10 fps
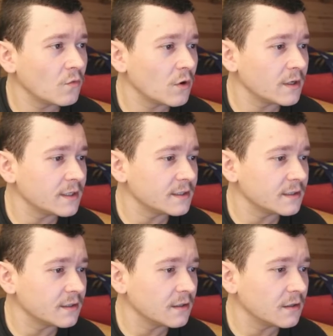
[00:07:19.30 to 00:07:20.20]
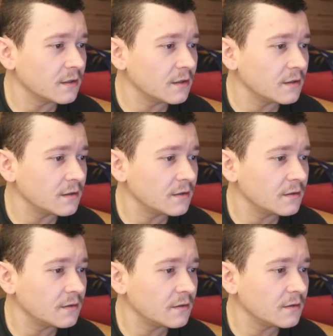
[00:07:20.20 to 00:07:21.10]
One is the
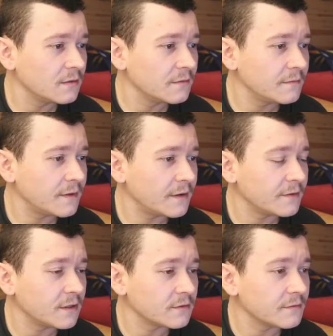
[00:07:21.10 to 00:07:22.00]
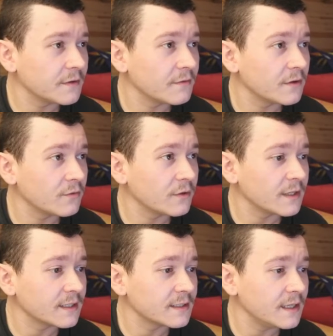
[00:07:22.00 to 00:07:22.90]

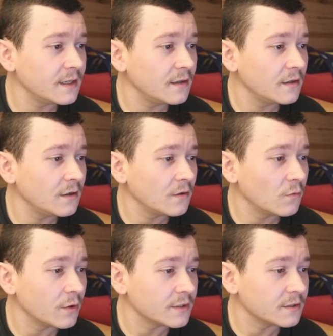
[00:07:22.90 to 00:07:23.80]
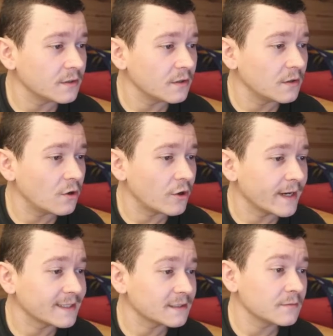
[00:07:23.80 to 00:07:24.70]
5500 XT, one is the
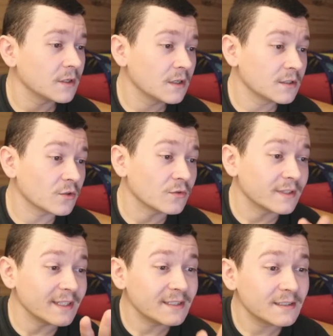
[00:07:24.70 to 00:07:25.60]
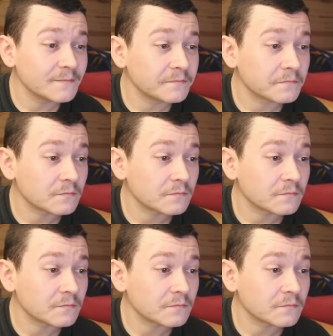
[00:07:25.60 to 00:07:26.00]
RX. So this